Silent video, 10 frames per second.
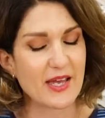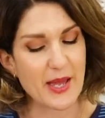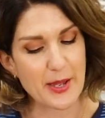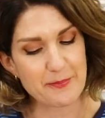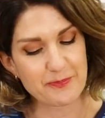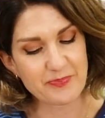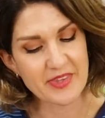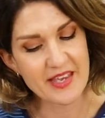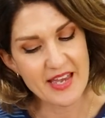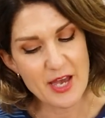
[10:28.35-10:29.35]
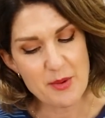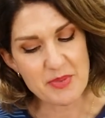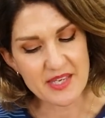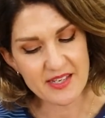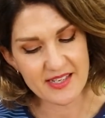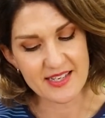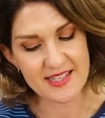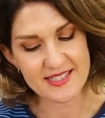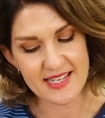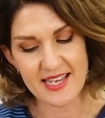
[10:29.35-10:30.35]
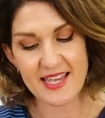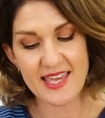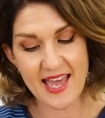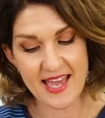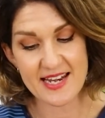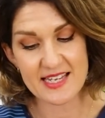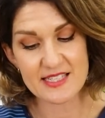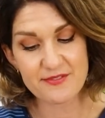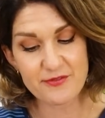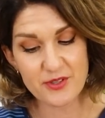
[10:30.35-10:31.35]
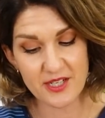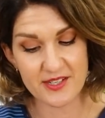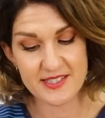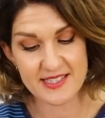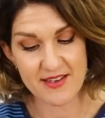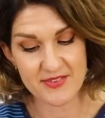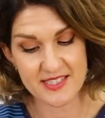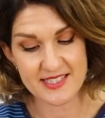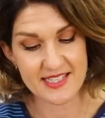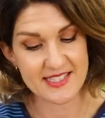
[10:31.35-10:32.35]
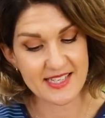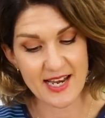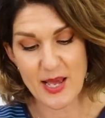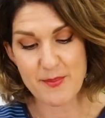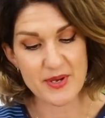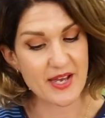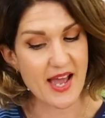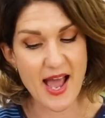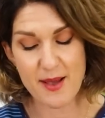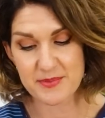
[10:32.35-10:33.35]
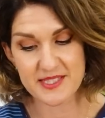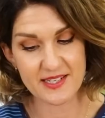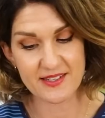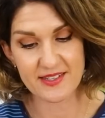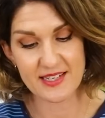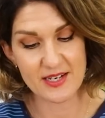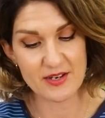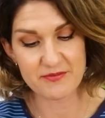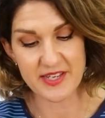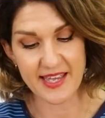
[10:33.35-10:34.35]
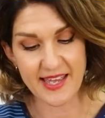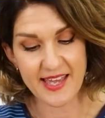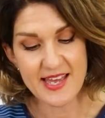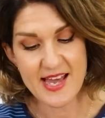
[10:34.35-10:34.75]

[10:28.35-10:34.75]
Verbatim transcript: Um, because it again is full on 70s glamour, absolutely love it.